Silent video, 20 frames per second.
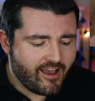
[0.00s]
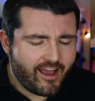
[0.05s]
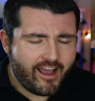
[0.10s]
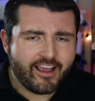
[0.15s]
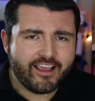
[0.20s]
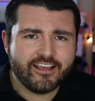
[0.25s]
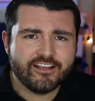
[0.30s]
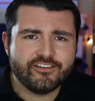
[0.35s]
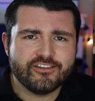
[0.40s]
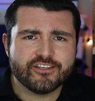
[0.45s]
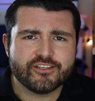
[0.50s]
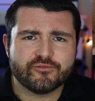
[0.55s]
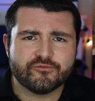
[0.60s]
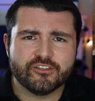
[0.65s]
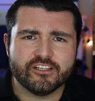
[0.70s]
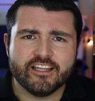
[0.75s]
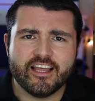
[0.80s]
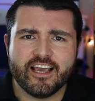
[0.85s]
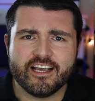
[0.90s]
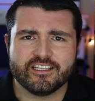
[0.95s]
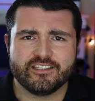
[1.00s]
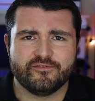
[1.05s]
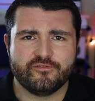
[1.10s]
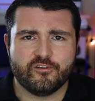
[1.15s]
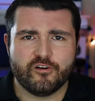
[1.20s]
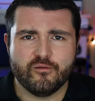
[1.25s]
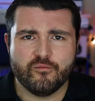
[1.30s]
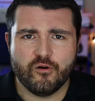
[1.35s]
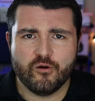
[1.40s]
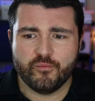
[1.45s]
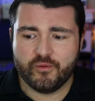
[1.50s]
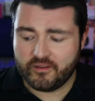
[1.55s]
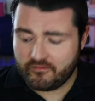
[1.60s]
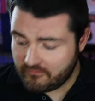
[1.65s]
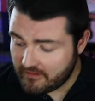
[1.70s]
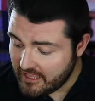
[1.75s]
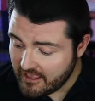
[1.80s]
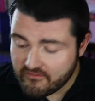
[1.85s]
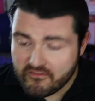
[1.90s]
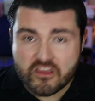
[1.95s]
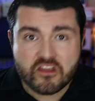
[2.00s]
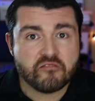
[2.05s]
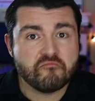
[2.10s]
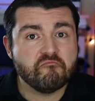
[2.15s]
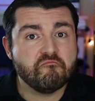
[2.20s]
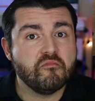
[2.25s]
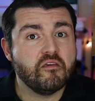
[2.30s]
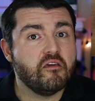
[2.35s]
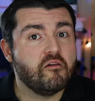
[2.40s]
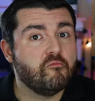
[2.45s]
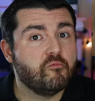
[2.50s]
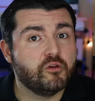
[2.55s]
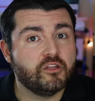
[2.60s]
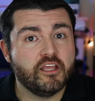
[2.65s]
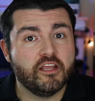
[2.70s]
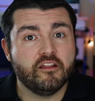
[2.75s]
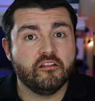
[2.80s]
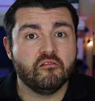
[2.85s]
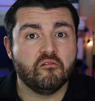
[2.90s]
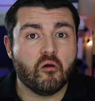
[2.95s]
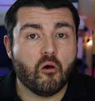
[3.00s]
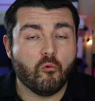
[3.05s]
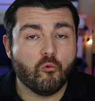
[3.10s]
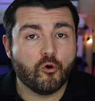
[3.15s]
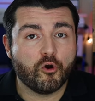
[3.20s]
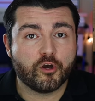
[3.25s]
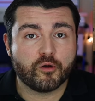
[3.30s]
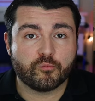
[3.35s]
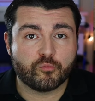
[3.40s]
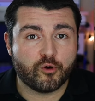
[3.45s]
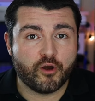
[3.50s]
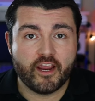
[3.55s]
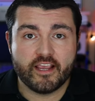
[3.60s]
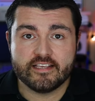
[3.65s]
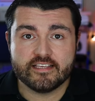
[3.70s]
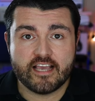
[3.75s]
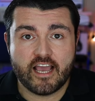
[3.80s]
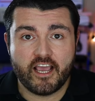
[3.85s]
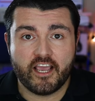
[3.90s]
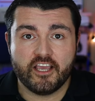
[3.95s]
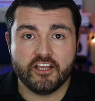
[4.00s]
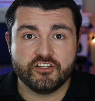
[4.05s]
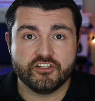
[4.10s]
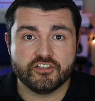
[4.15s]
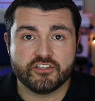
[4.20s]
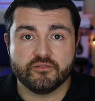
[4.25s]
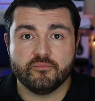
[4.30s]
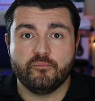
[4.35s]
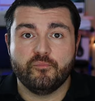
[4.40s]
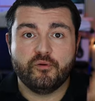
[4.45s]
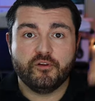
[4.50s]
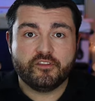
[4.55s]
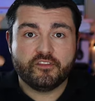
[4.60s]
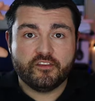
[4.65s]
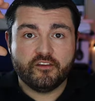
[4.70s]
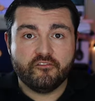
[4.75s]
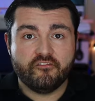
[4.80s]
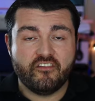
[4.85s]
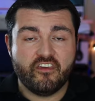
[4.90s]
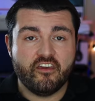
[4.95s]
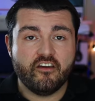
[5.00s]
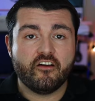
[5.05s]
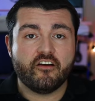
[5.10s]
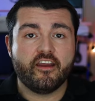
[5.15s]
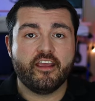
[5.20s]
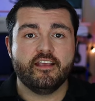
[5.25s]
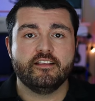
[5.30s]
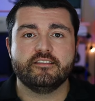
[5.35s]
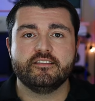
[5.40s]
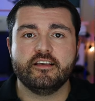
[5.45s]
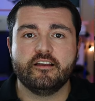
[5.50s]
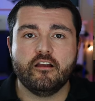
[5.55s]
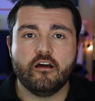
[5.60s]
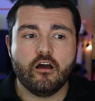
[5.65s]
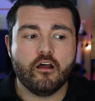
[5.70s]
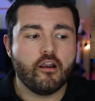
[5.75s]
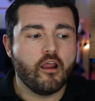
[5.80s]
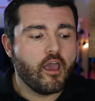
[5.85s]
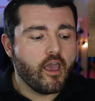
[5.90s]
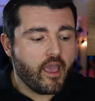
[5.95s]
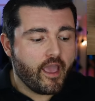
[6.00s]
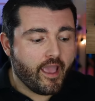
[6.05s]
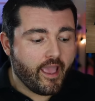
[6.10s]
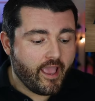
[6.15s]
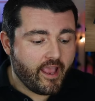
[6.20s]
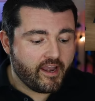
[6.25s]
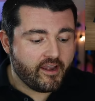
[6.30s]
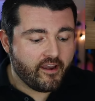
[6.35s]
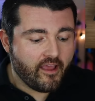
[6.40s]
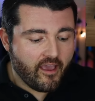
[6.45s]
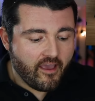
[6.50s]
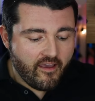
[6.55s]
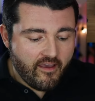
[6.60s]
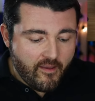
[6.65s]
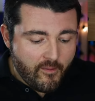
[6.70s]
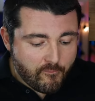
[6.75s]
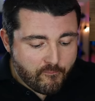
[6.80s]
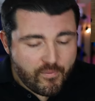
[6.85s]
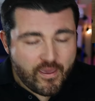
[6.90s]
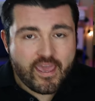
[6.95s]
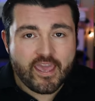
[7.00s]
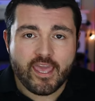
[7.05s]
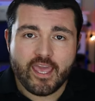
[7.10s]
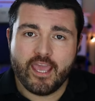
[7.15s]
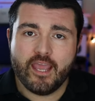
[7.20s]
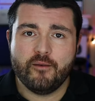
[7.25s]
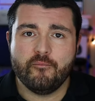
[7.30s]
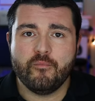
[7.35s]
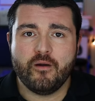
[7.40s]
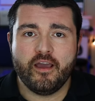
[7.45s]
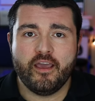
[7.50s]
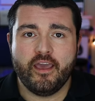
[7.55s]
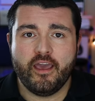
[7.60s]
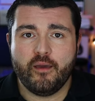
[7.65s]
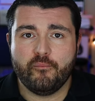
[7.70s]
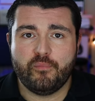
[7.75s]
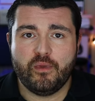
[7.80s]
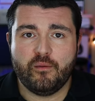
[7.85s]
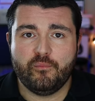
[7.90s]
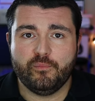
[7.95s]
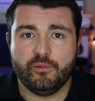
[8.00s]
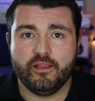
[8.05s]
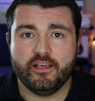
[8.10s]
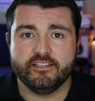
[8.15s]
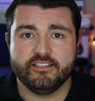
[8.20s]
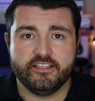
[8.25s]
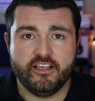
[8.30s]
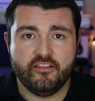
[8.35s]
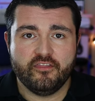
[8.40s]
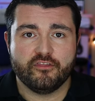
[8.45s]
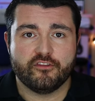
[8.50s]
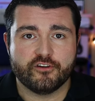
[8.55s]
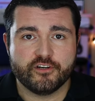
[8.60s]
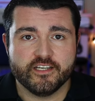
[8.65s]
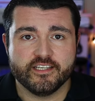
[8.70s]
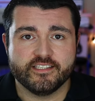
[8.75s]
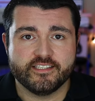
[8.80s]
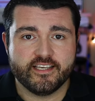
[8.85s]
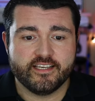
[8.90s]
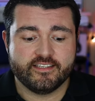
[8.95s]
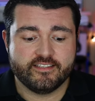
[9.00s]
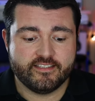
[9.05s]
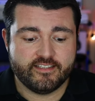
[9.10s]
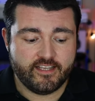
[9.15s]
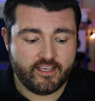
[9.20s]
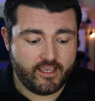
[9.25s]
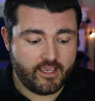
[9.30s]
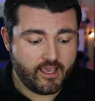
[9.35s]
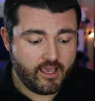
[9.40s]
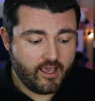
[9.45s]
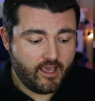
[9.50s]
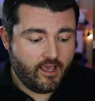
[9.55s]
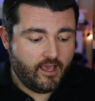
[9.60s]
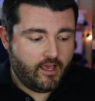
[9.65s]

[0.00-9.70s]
I can just relax for a moment. Even within work breaks, I can just put the V R headset on and be in my happy place in three sixty